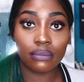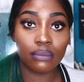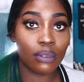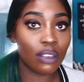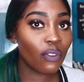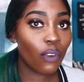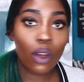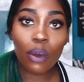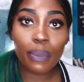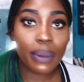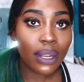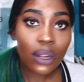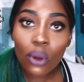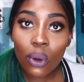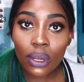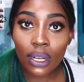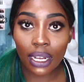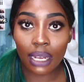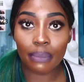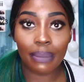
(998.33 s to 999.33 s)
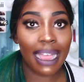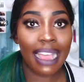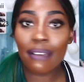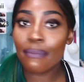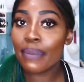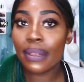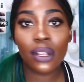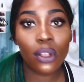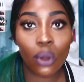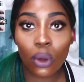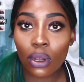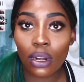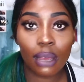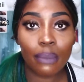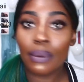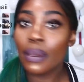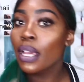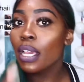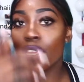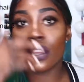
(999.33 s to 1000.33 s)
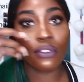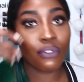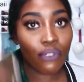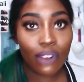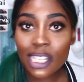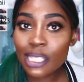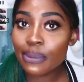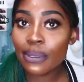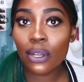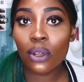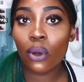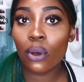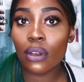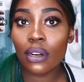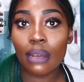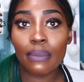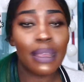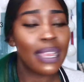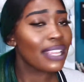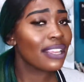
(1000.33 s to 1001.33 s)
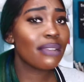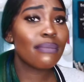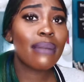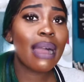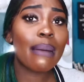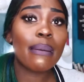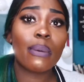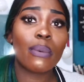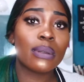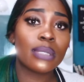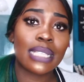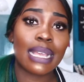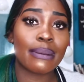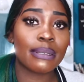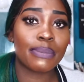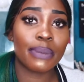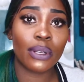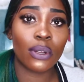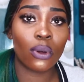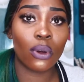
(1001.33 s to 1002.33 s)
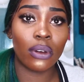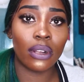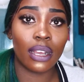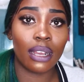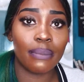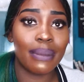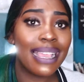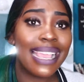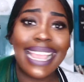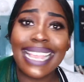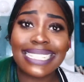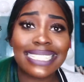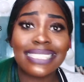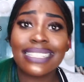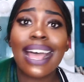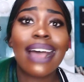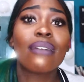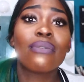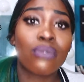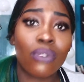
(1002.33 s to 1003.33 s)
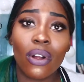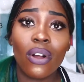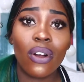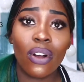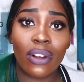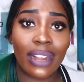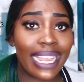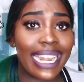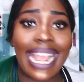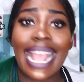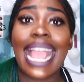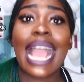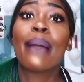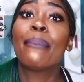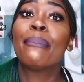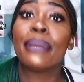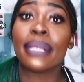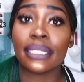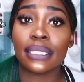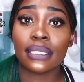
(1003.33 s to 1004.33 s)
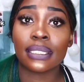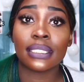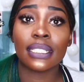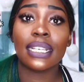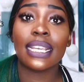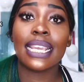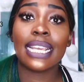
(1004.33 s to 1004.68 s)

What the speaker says: We've all been caught up. I've been caught up. Your friend's been caught up. Your mom one time's been caught up. It's not wrong. It happens.